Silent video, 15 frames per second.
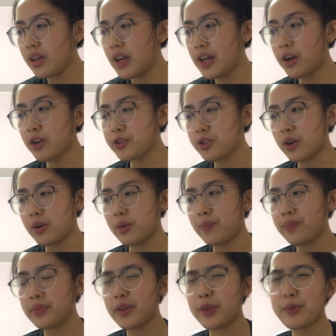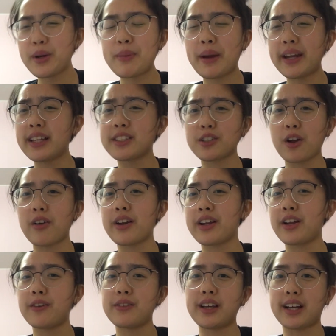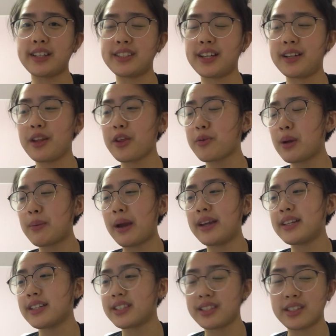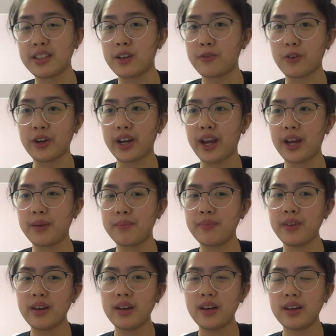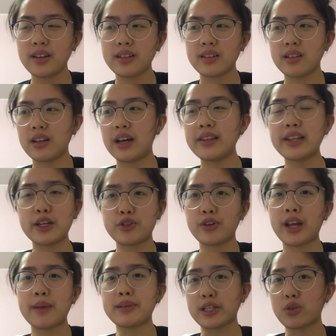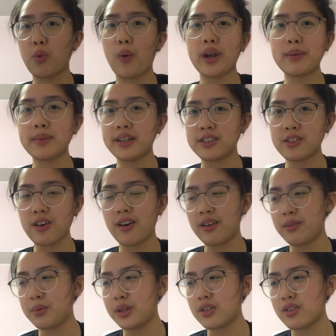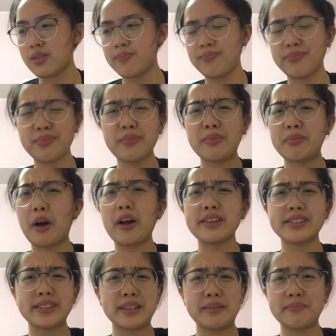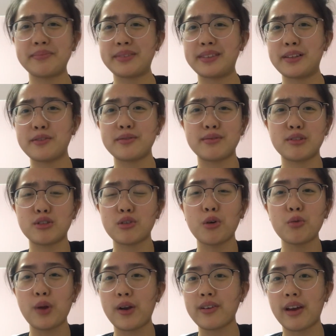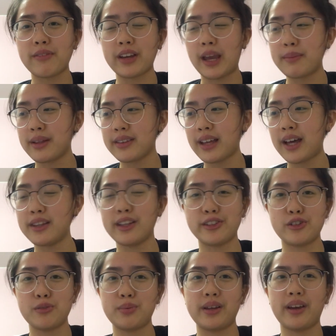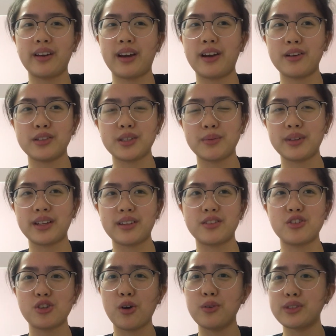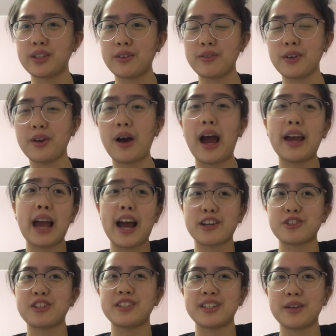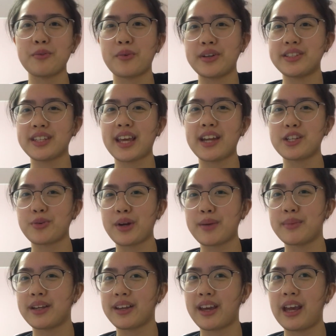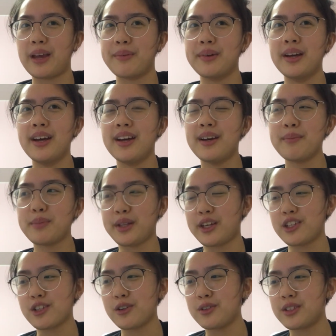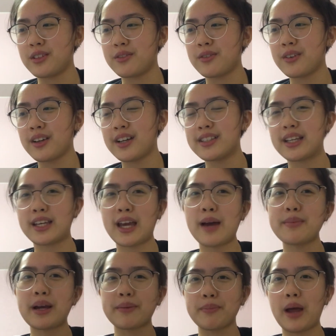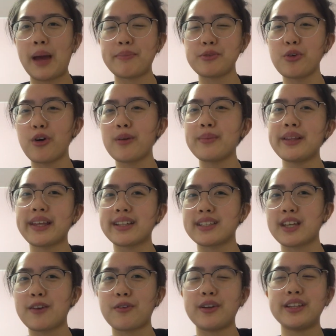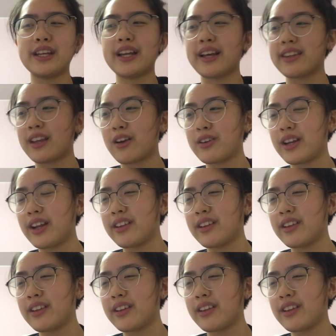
also, 3 paintings is already enough, like I said, 3 paintings is enough for a game. Unless your game's like 20 minutes long, which honestly, they're so rare to have a game like that unless you're playing, I don't know, someone like Joseph. I actually did once get a 20-minute game playing Joseph because I kept abnormaling the cipher and yeeting there.